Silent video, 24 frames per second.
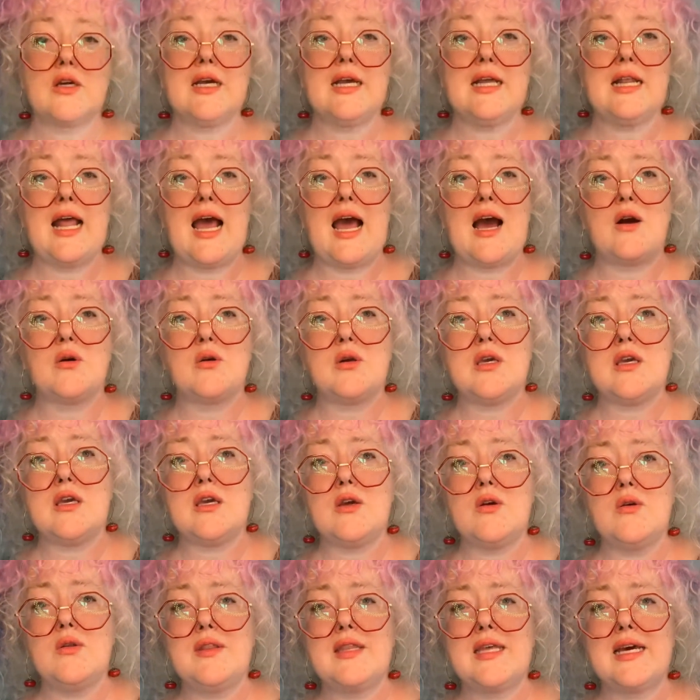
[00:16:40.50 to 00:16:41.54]
at how
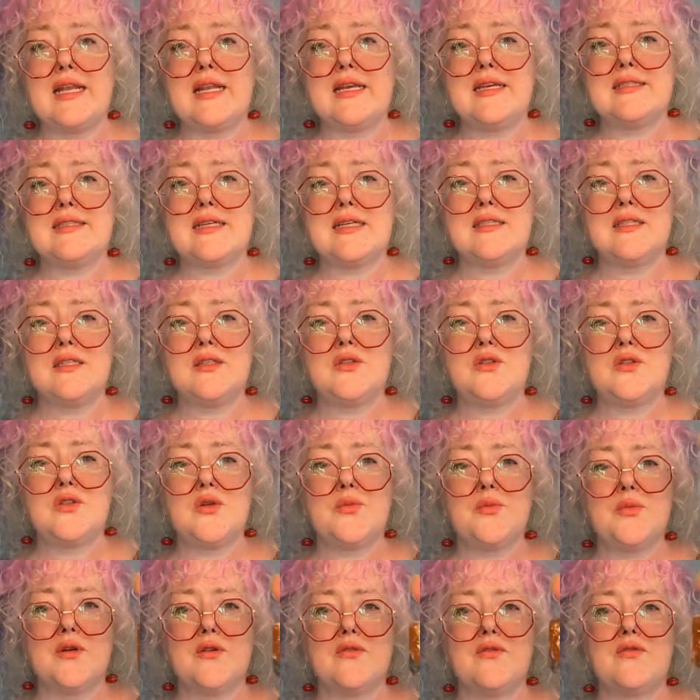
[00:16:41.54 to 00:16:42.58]
cute that is. That's a
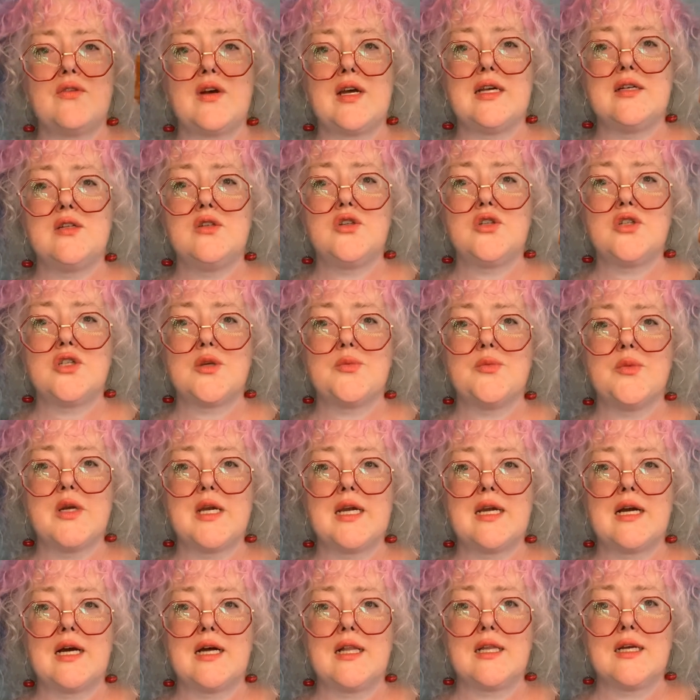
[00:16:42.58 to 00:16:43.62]
super fun shimmery
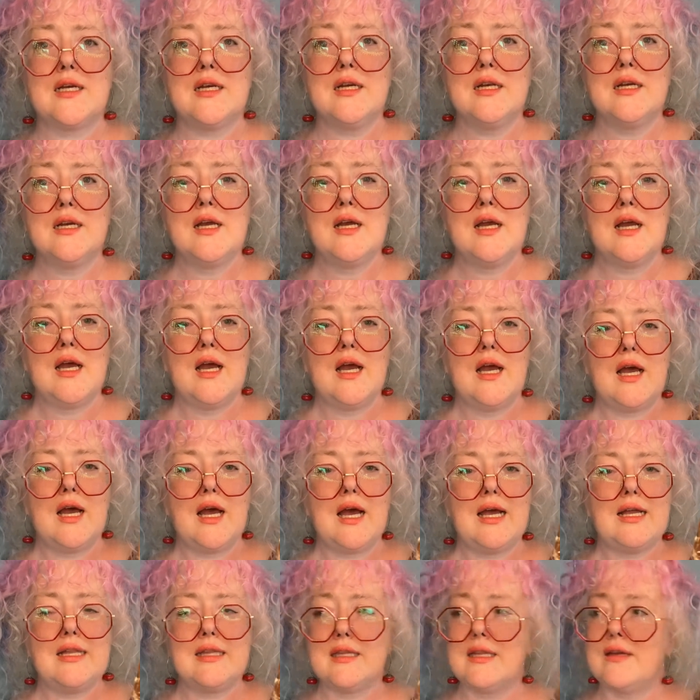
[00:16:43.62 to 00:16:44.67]
color.
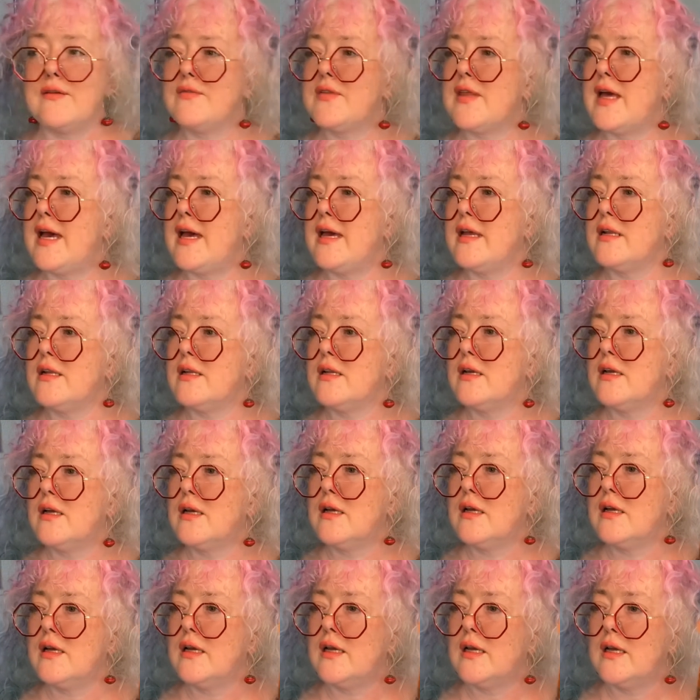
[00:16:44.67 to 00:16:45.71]
I love that.
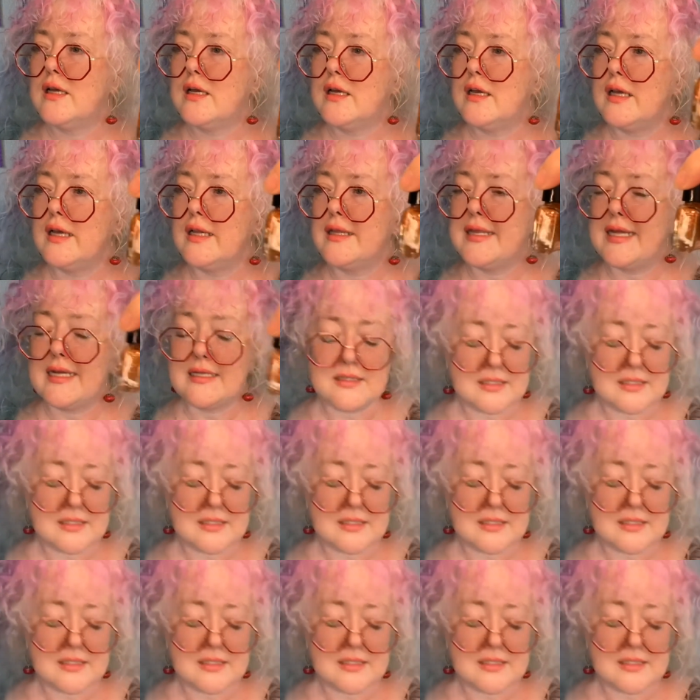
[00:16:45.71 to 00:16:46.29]
And that